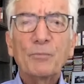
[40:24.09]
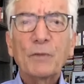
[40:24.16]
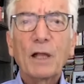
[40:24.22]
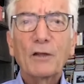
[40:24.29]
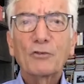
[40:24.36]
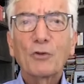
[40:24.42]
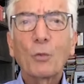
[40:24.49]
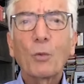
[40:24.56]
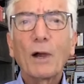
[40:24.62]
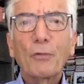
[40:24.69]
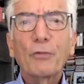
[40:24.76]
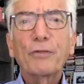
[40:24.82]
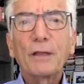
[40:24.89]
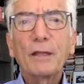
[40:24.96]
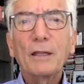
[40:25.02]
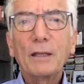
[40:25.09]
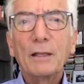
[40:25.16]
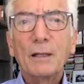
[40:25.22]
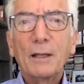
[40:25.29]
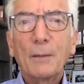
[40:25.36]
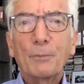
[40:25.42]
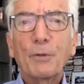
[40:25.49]
as a wealthy
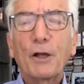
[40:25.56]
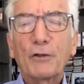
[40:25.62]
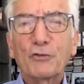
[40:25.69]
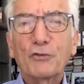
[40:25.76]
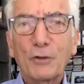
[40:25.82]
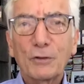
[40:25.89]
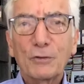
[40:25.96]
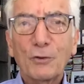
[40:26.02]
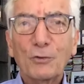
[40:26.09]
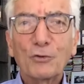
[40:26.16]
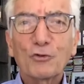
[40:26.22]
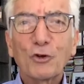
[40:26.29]
person who's